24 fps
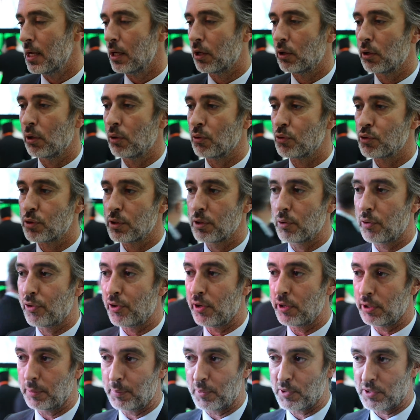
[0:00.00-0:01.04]
close to
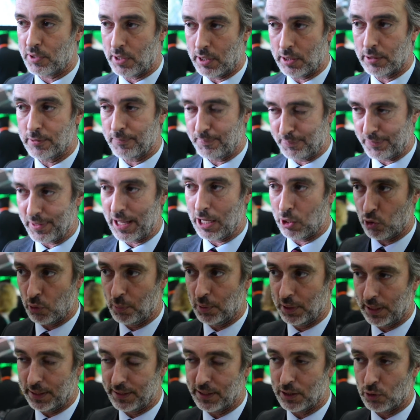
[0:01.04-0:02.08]
30%
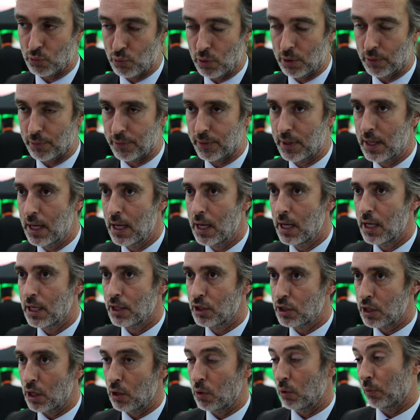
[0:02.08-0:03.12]
accumulated growth.
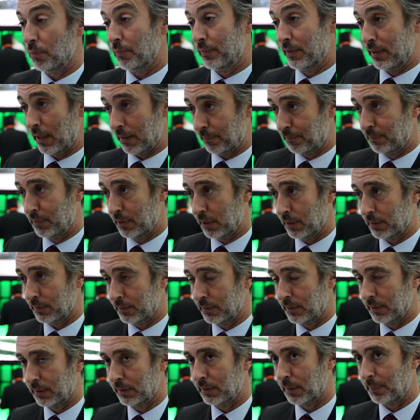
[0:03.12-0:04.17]
So
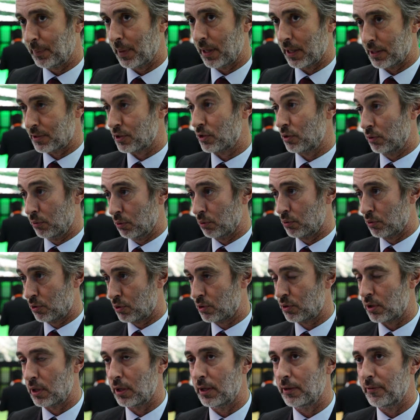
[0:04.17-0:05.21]
the past
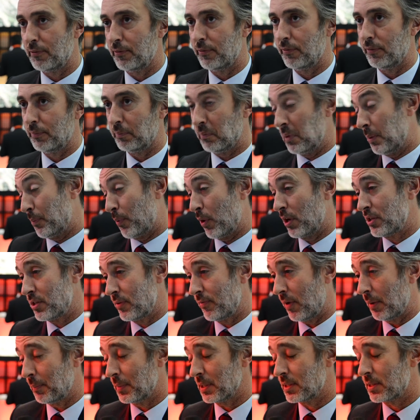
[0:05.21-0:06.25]
looks impressive.
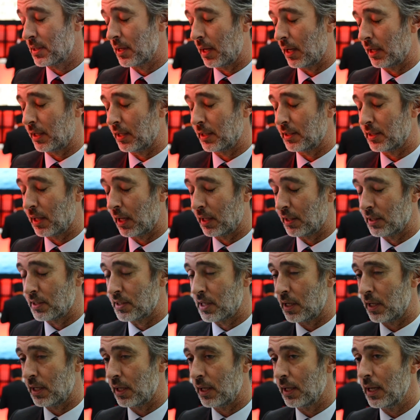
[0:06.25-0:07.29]
I can
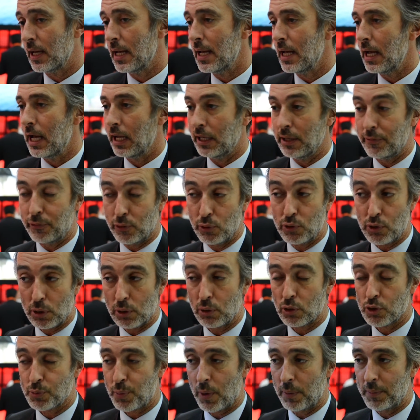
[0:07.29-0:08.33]
say that, and the future
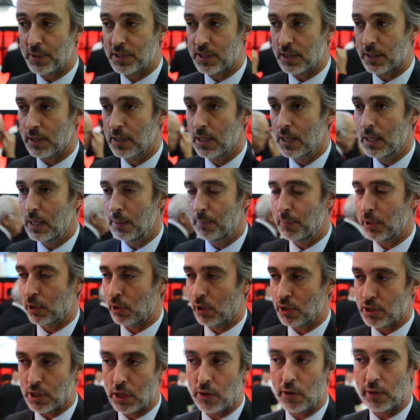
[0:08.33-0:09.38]
looks promising
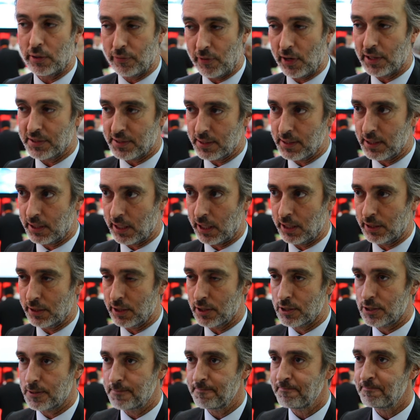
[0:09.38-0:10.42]
because our advanced
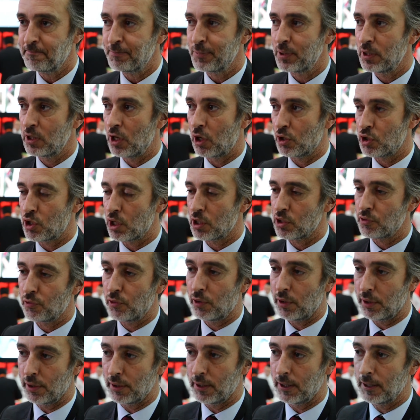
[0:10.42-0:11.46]
indicators, not just
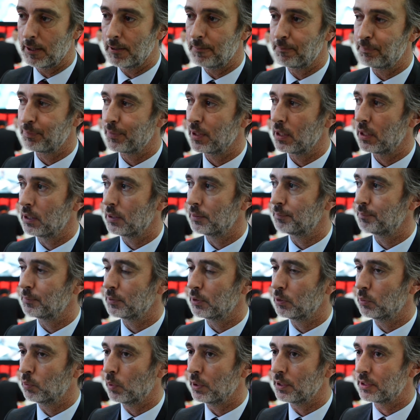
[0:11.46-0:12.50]
for
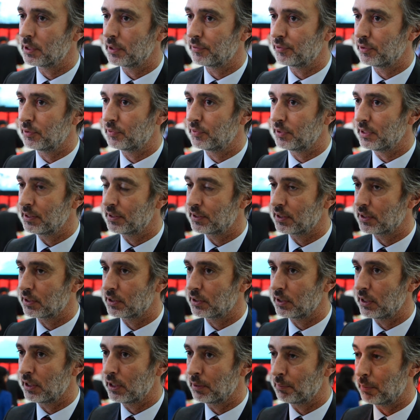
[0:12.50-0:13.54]
the winter
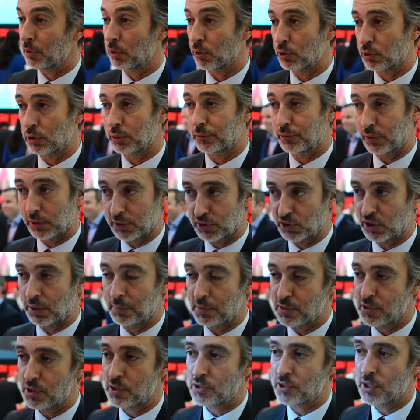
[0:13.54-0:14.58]
15-16, but also for the
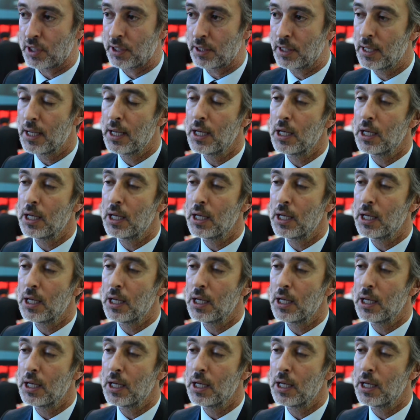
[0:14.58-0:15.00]
summer 16,